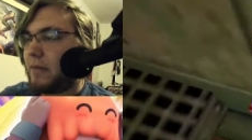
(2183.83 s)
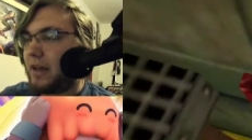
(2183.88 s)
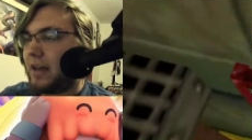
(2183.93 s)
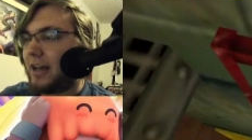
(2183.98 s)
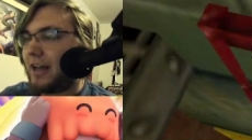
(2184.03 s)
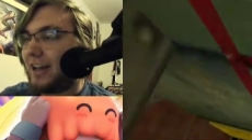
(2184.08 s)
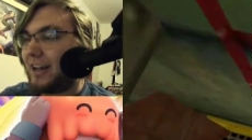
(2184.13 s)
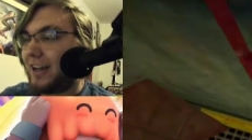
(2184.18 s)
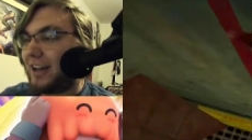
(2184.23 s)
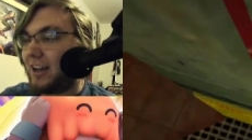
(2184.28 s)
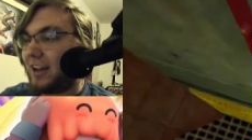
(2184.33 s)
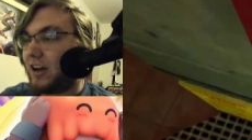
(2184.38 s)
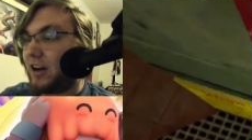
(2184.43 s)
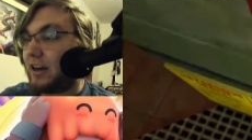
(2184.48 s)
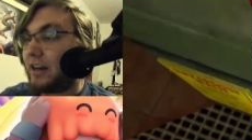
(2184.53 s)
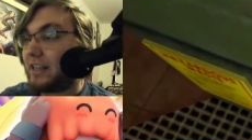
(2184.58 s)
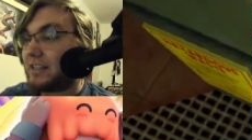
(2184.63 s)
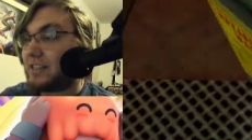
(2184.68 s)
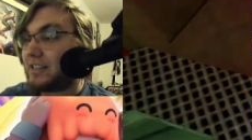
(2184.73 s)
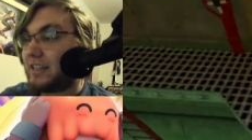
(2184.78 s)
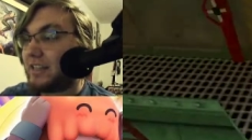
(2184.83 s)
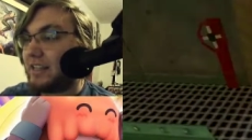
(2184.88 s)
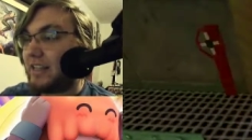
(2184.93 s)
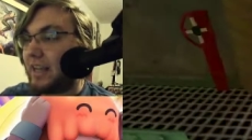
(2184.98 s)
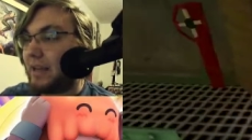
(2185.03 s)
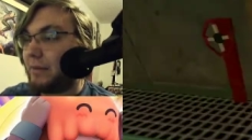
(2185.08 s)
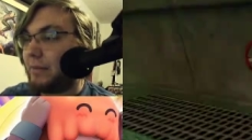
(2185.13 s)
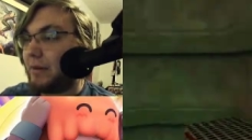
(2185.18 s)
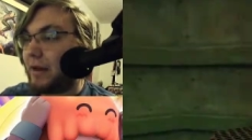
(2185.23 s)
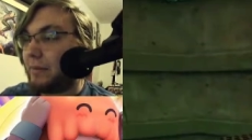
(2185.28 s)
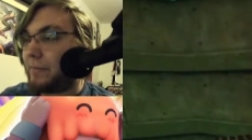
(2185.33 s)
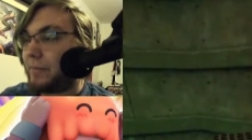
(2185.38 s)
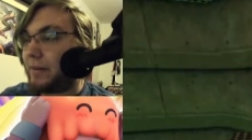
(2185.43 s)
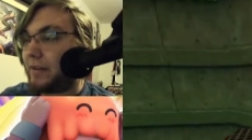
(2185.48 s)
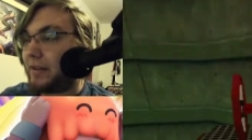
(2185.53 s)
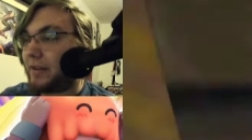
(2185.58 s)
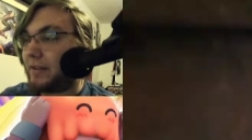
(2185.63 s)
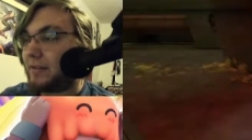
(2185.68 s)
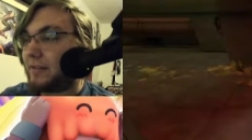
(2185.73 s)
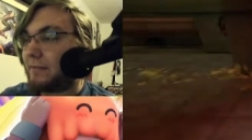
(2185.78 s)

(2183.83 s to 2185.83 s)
Honestly, it might be.